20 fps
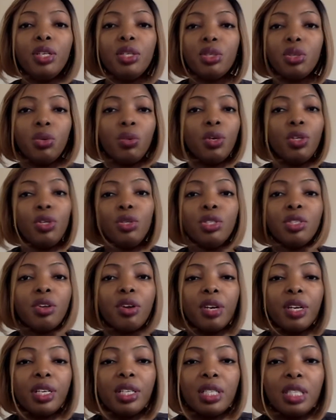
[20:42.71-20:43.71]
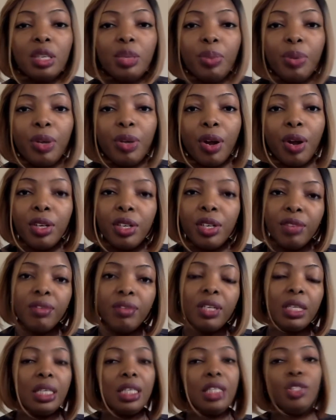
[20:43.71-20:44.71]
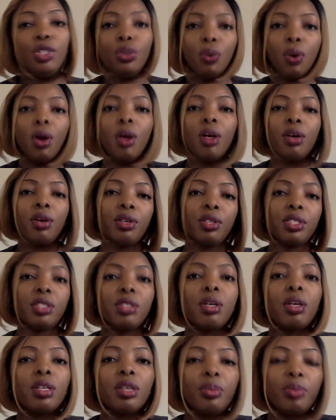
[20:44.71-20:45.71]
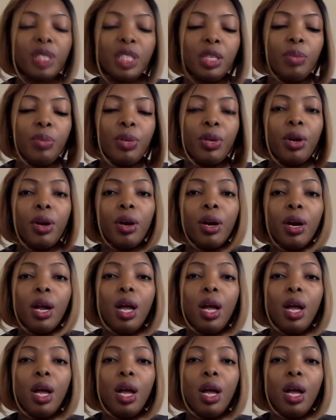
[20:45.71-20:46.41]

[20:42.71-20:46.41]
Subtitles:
So when you started a CPR, definitely you are going to start the CPR.